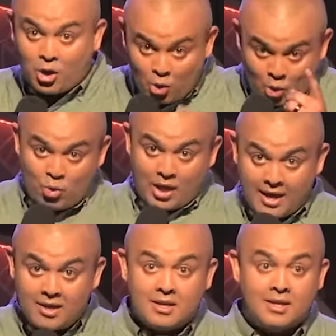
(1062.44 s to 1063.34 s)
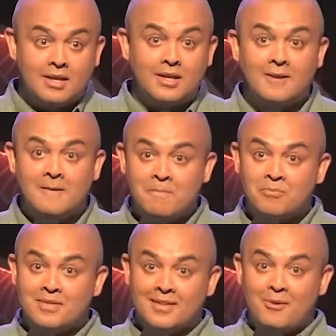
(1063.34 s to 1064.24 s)
you. Hey.
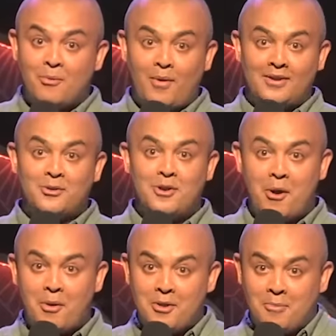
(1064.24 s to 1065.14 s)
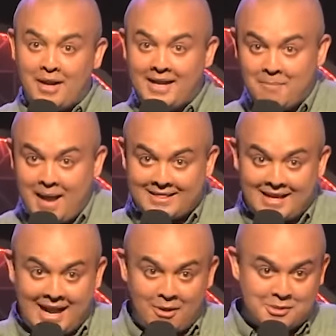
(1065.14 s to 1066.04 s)
Want to know when you're bringing back the
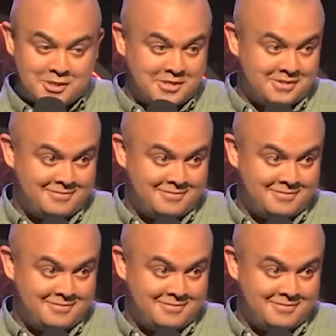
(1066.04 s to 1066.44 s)
couch.